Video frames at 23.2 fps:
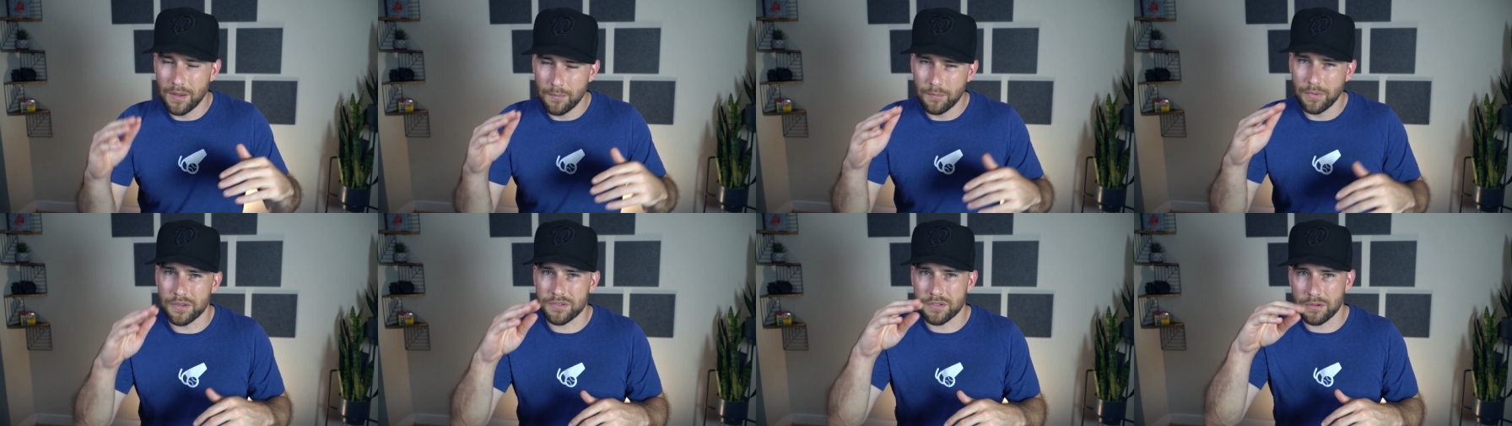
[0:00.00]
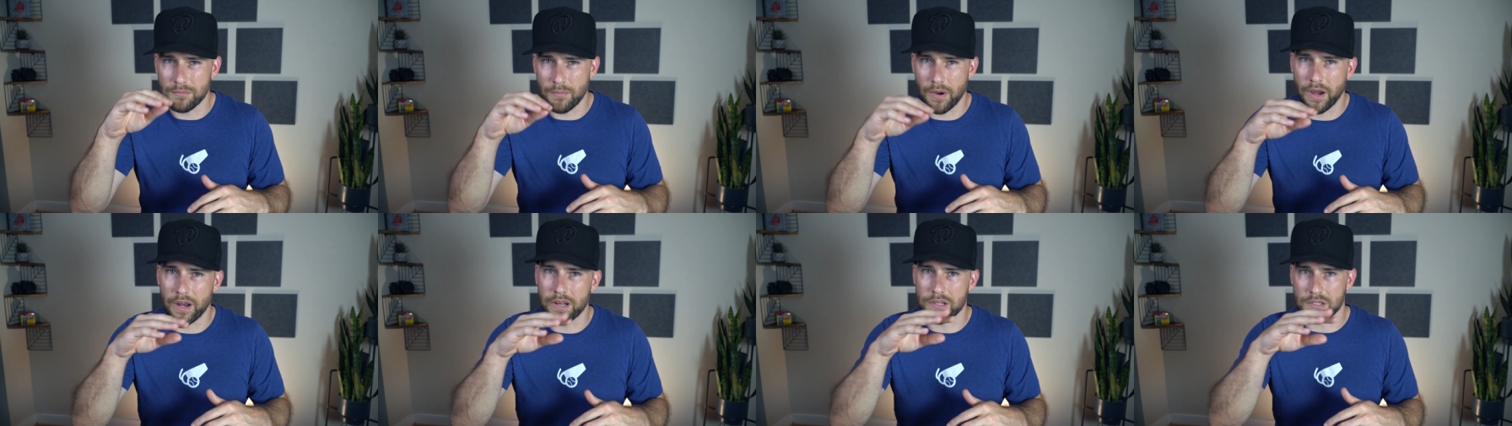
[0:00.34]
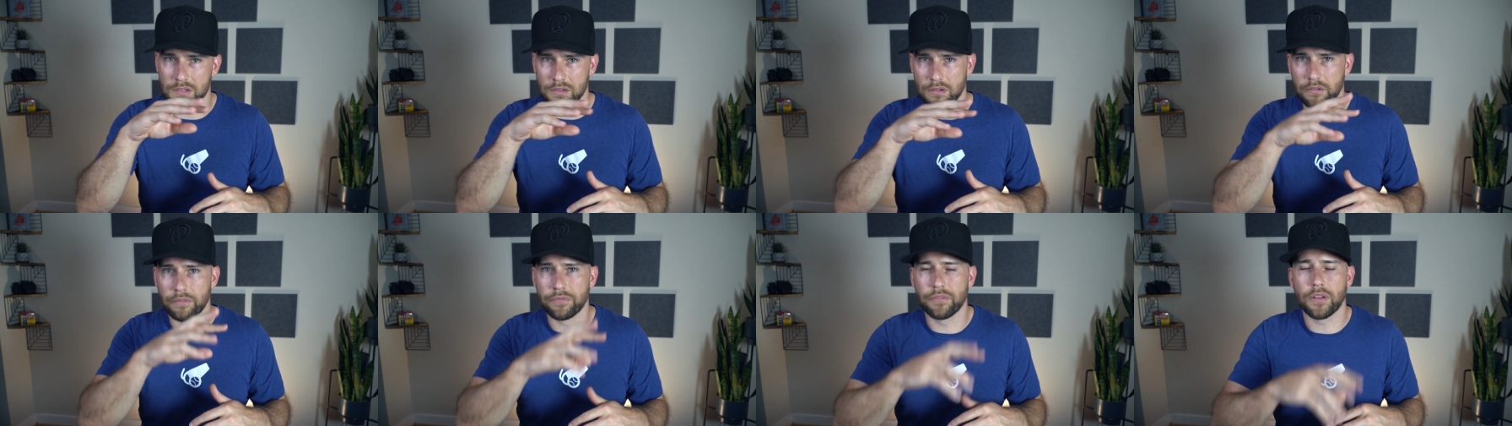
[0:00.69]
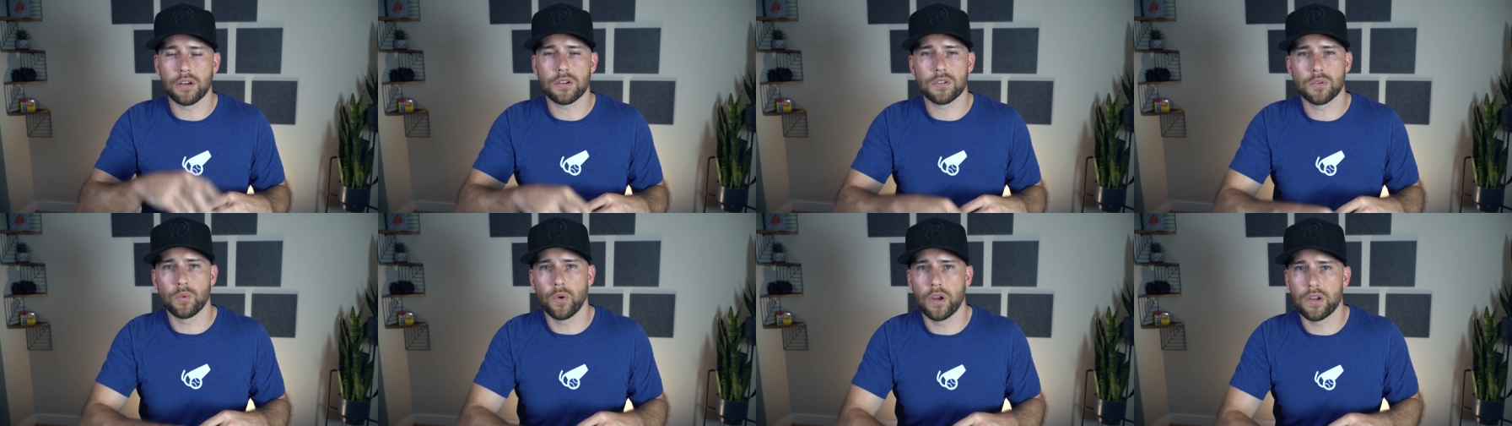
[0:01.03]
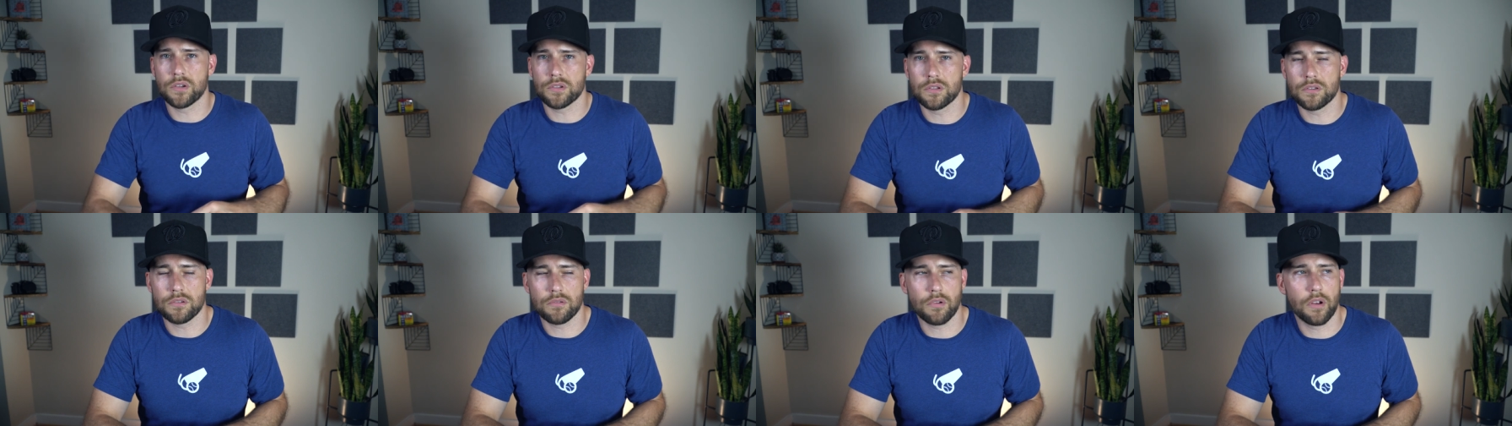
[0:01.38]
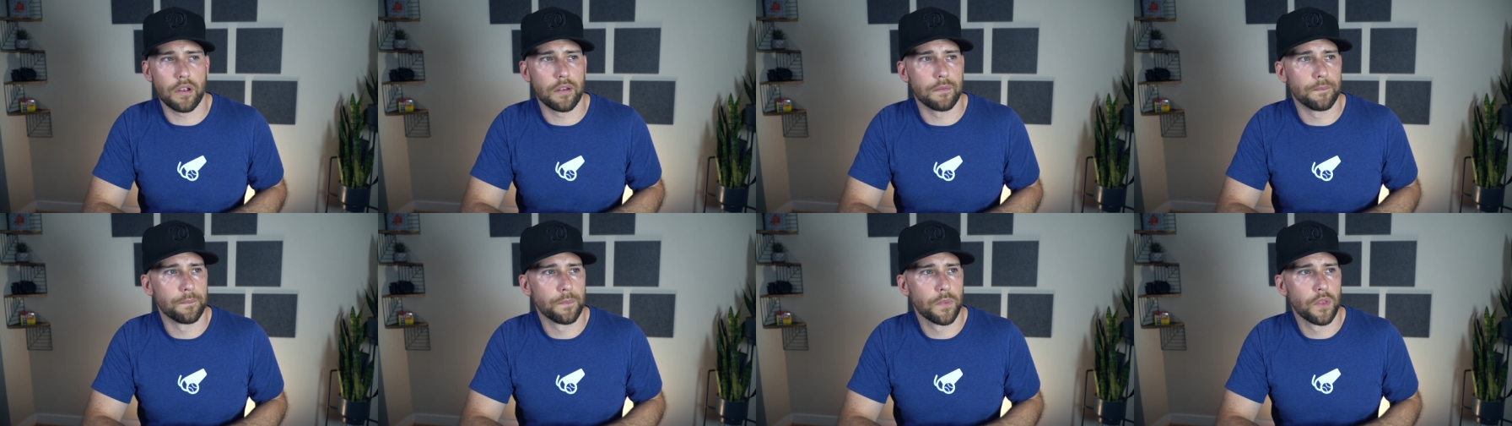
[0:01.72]
plus or minus little fluctuations,
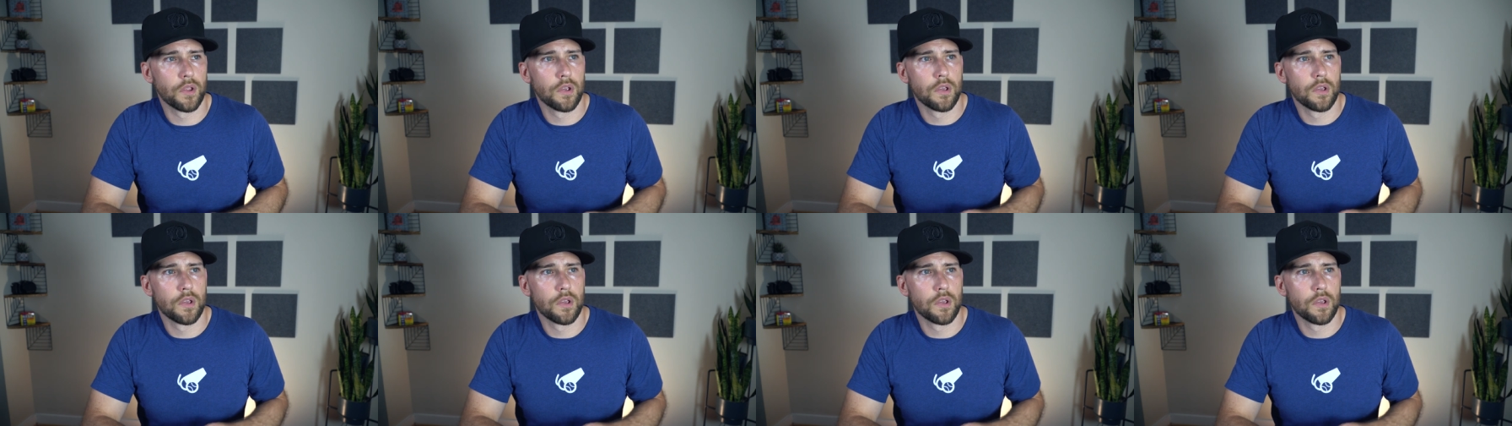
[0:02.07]
right?